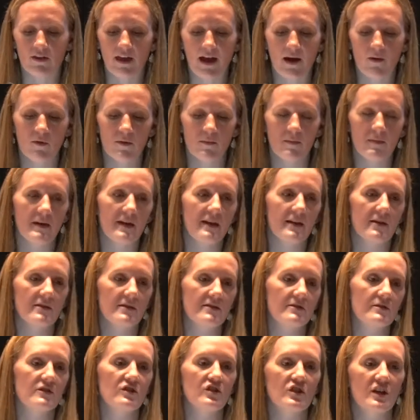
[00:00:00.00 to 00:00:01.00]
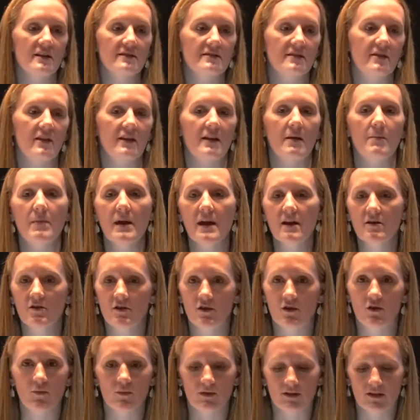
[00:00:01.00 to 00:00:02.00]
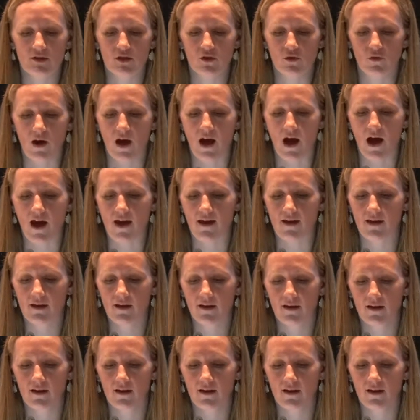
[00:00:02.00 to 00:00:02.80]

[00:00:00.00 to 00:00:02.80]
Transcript: That would suggest that the comparator was too high.